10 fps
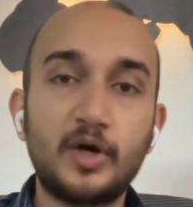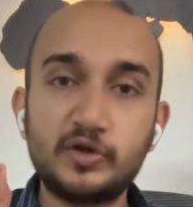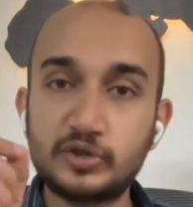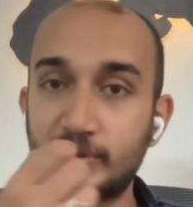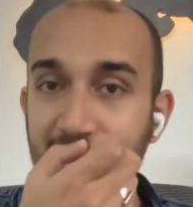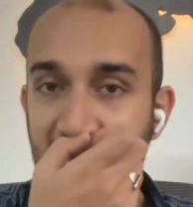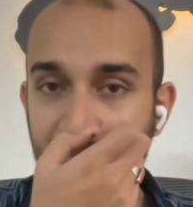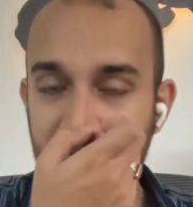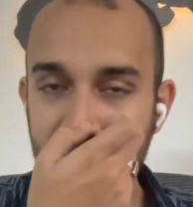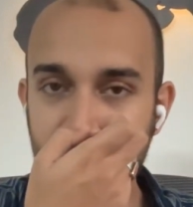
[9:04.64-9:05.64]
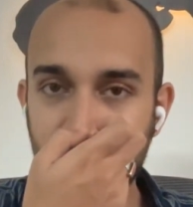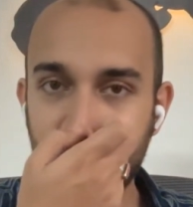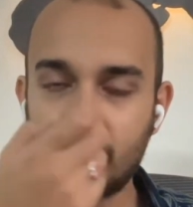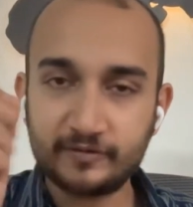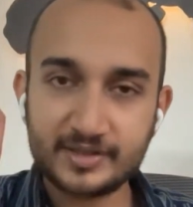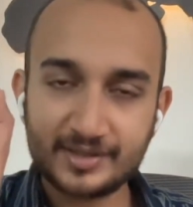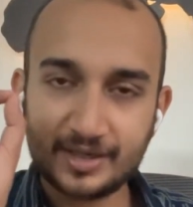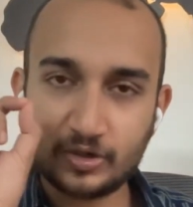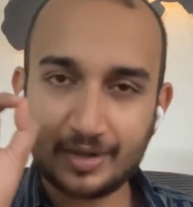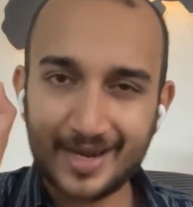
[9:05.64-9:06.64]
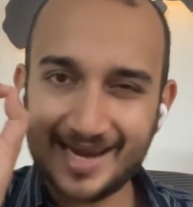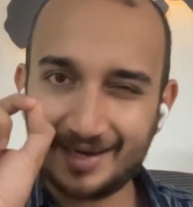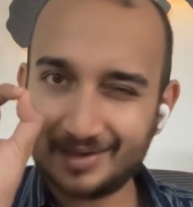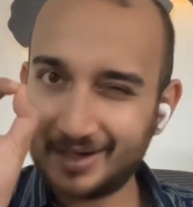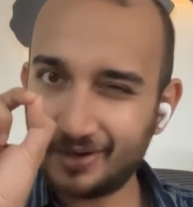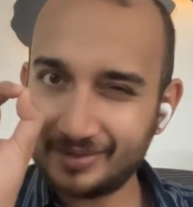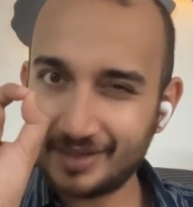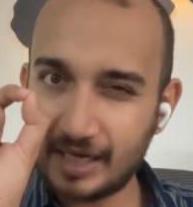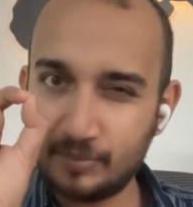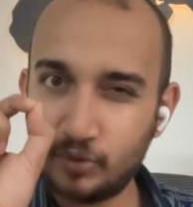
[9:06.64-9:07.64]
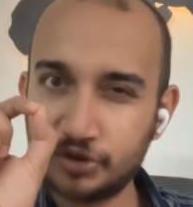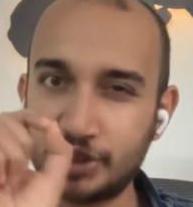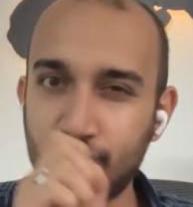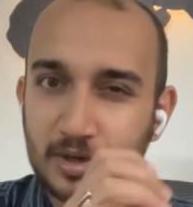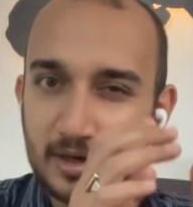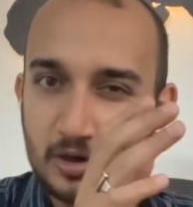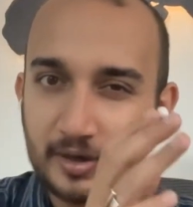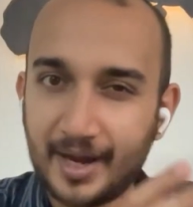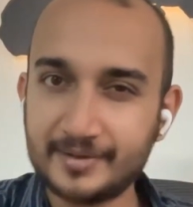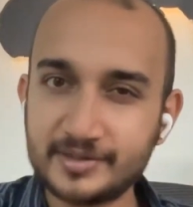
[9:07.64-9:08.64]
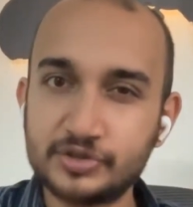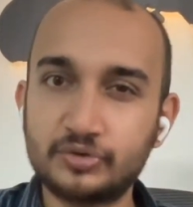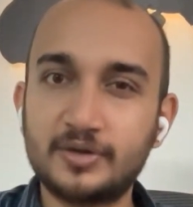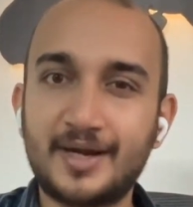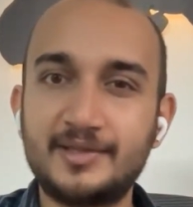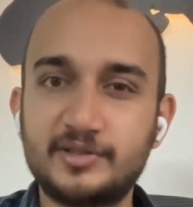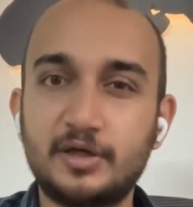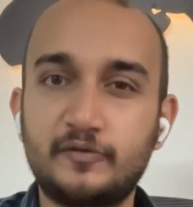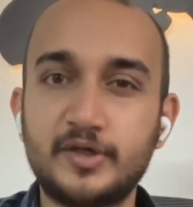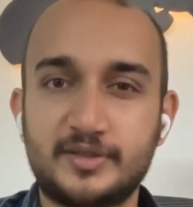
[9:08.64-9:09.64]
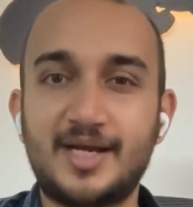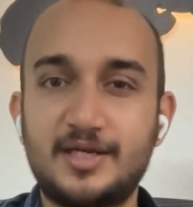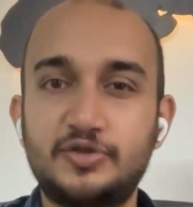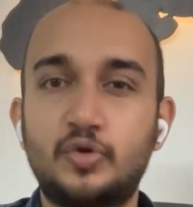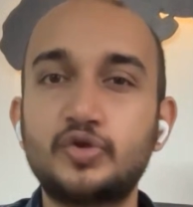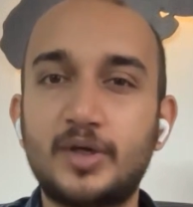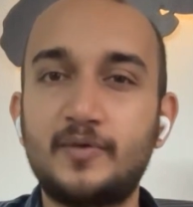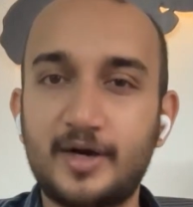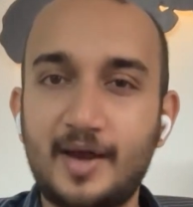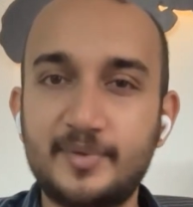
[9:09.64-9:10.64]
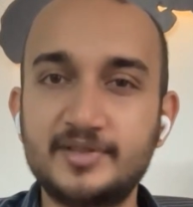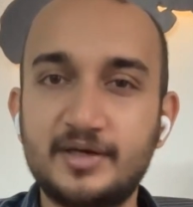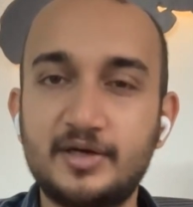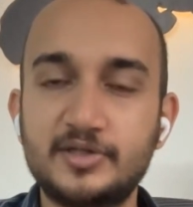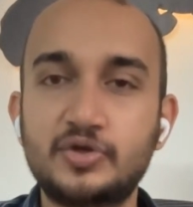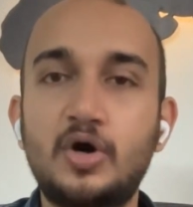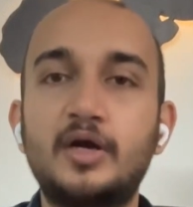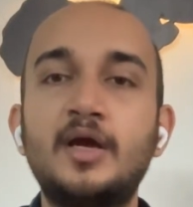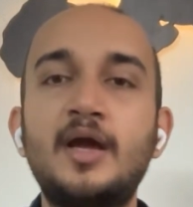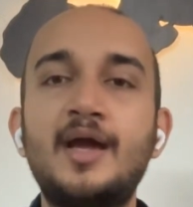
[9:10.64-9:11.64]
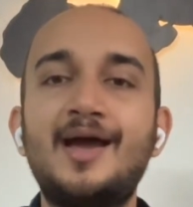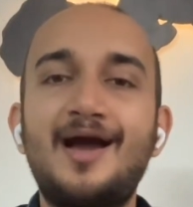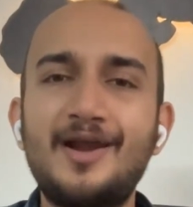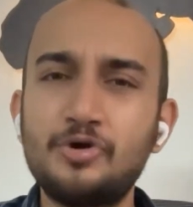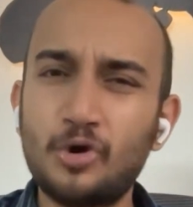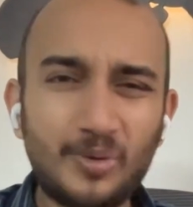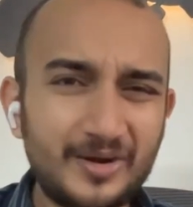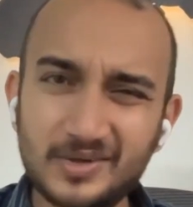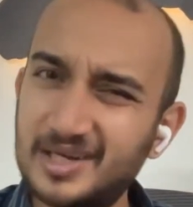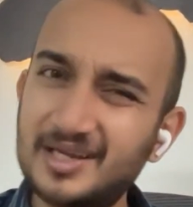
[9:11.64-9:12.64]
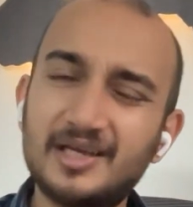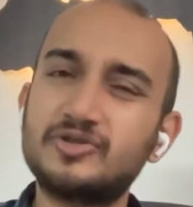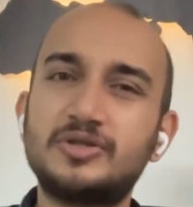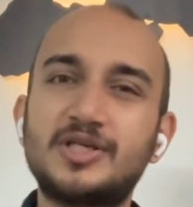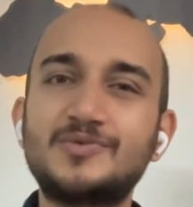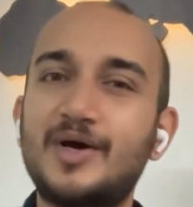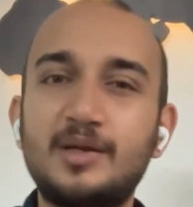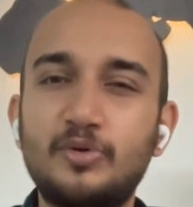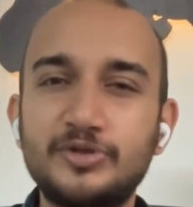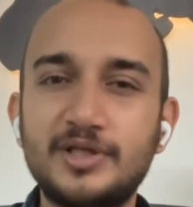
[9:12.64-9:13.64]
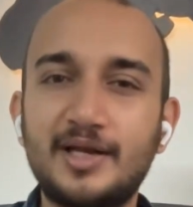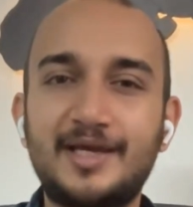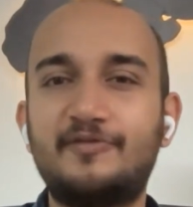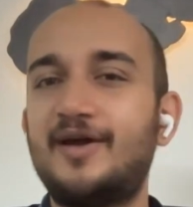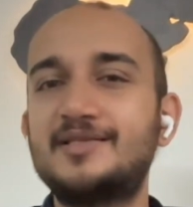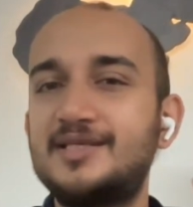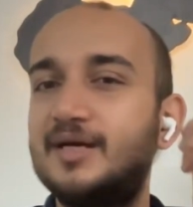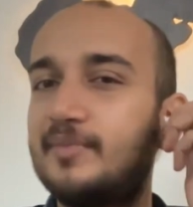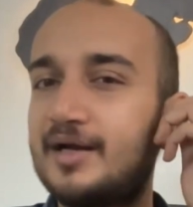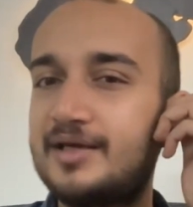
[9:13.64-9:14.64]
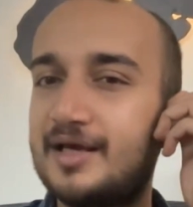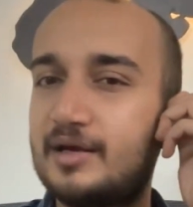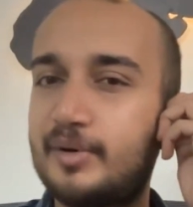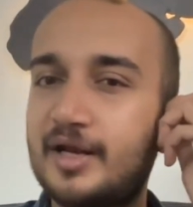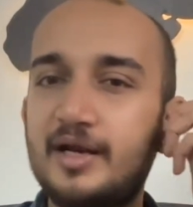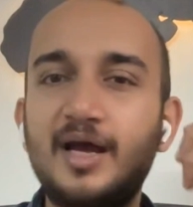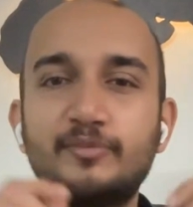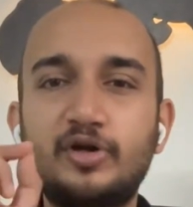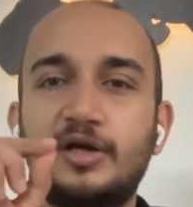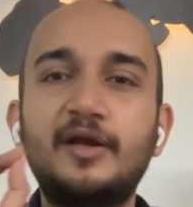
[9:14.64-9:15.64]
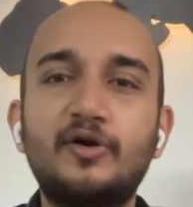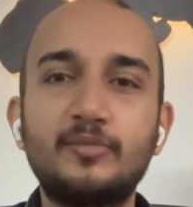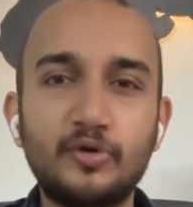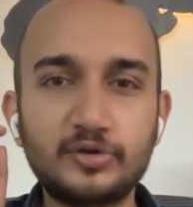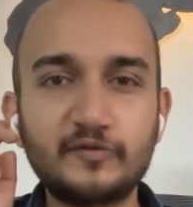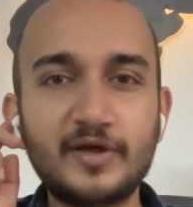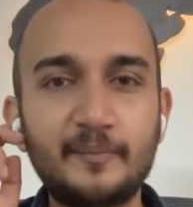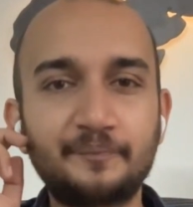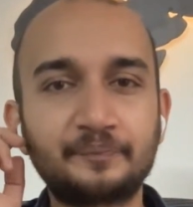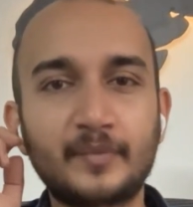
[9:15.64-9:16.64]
what usually happens is today you have this thing called, hey, click on the emoji to unlock access to the right servers. That is usually what happens in a Discord. And no one really clicks on just one emoji. Like if I see a monkey and a banana, I'm going to click on both of them.